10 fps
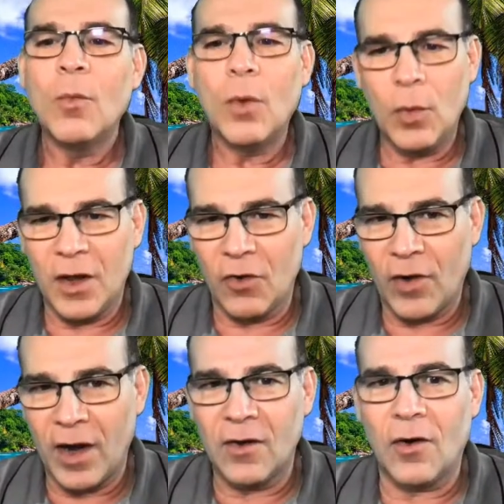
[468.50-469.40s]
Well, we can
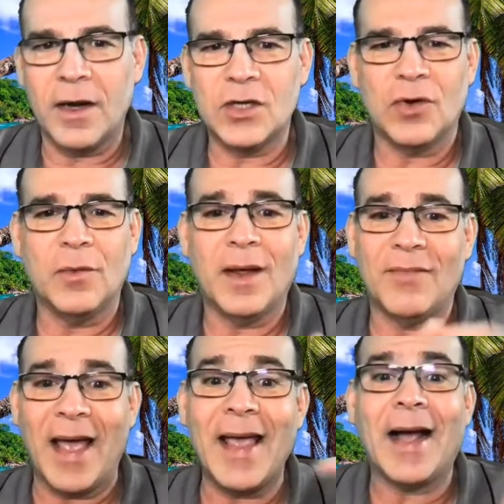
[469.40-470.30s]
create an audit trail and get
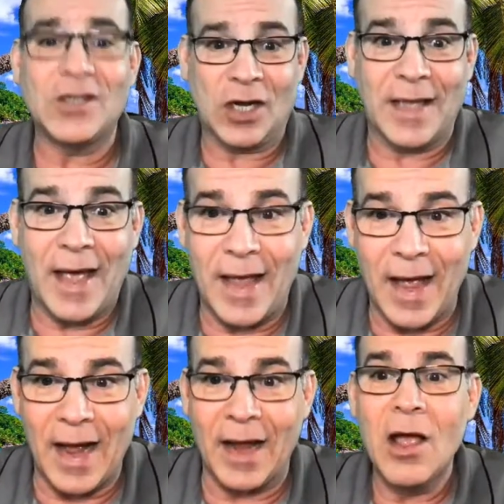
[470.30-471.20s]
the AI, check the
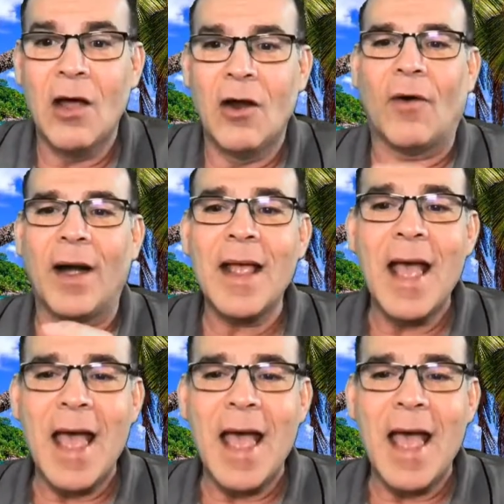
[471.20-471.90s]
AI, right?